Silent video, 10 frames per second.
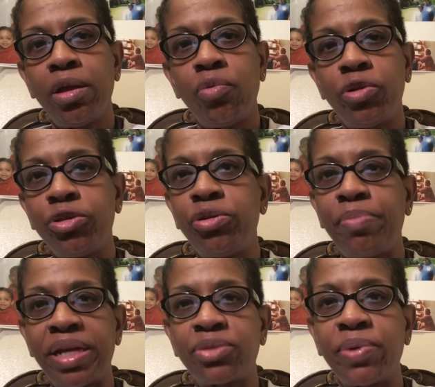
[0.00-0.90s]
we'll do the
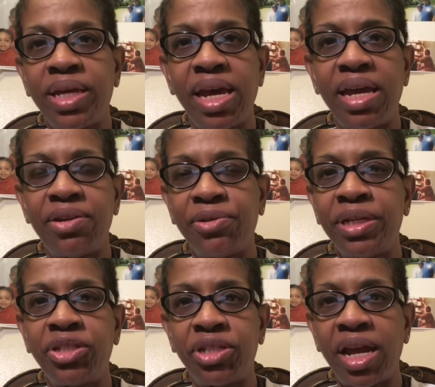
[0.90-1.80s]
best we can on
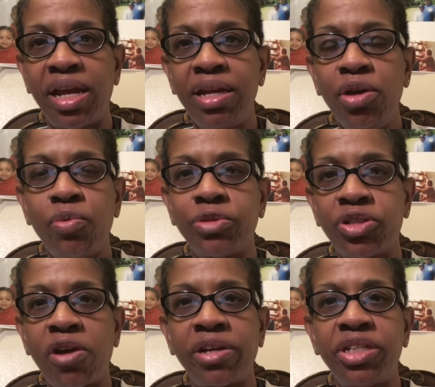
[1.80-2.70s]
each day. We'll
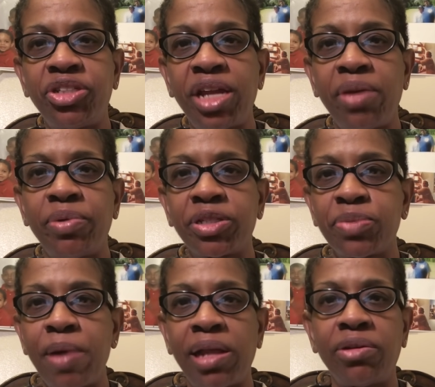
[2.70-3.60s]
start each day with a
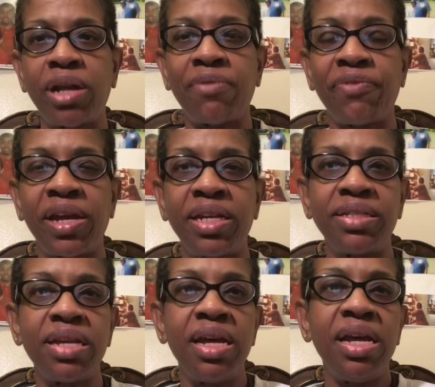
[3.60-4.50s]
smile on our
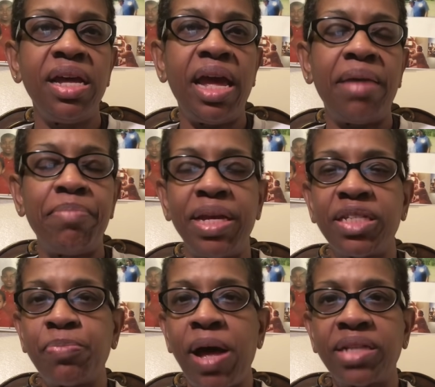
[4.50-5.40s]
face and be
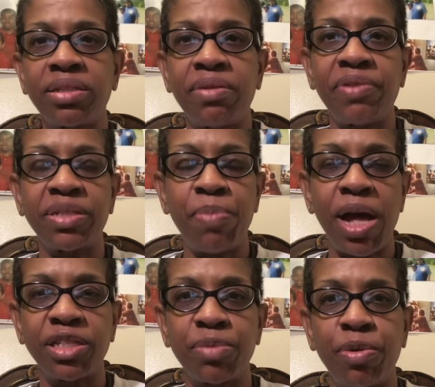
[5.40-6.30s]
as positive as
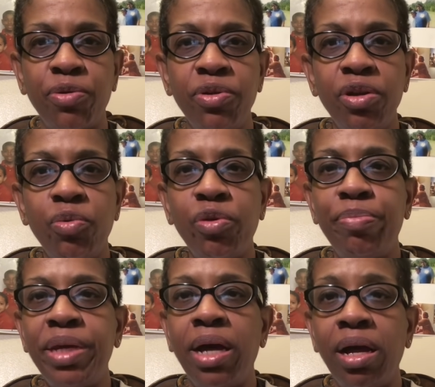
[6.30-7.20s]
possible. We'll
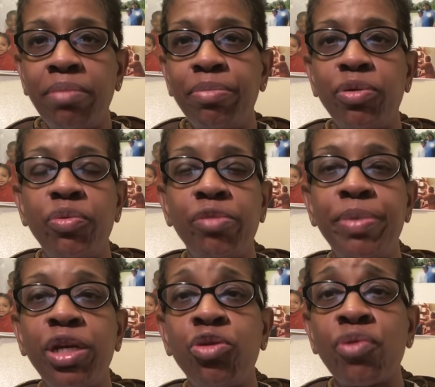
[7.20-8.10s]
be humble. We'll
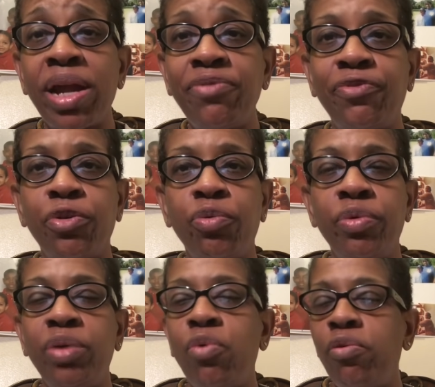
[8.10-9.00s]
be grateful.
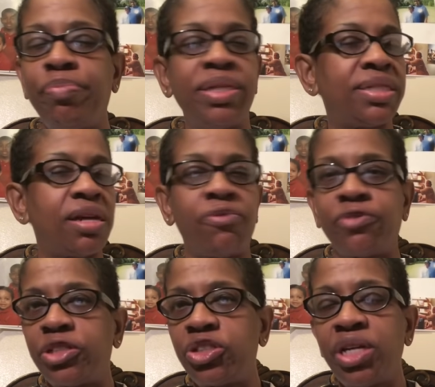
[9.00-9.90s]
We won't be
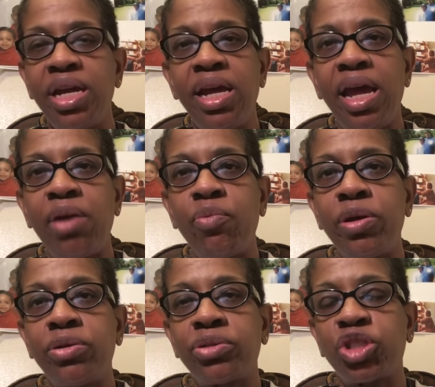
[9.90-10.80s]
selfish. And
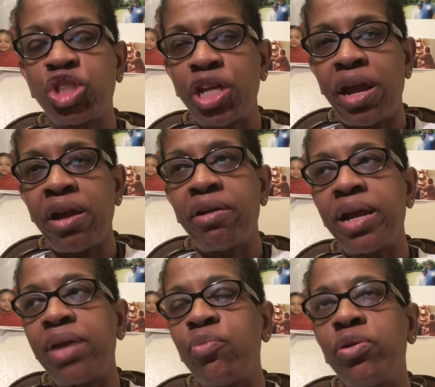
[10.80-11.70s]
we'll share
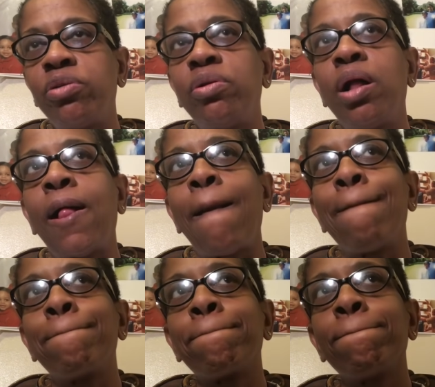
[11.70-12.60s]
and we'll um,